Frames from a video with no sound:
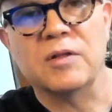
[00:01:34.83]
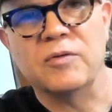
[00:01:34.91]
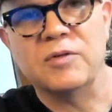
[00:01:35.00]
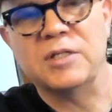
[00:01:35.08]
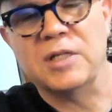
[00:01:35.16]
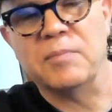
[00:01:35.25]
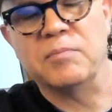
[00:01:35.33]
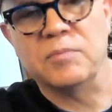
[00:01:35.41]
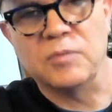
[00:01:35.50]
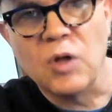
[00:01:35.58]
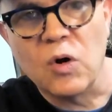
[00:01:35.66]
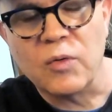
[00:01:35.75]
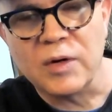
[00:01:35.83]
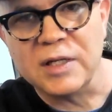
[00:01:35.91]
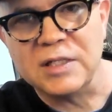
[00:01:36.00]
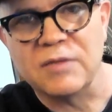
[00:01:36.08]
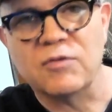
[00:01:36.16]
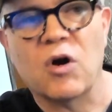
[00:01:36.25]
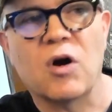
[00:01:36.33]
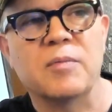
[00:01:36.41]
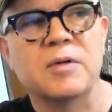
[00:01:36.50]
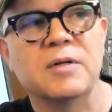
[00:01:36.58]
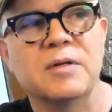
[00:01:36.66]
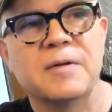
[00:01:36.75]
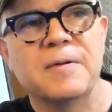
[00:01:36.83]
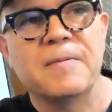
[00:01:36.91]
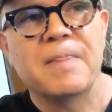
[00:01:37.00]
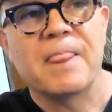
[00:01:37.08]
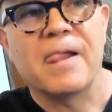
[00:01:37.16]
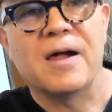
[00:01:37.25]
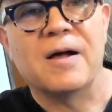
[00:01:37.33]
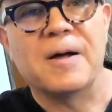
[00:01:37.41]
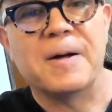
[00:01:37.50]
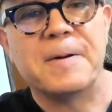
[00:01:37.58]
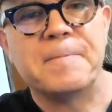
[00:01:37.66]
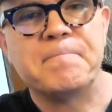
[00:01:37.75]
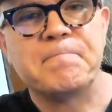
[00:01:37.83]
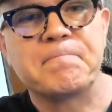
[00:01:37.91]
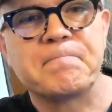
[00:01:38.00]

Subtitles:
And there is some lower release of carbon. But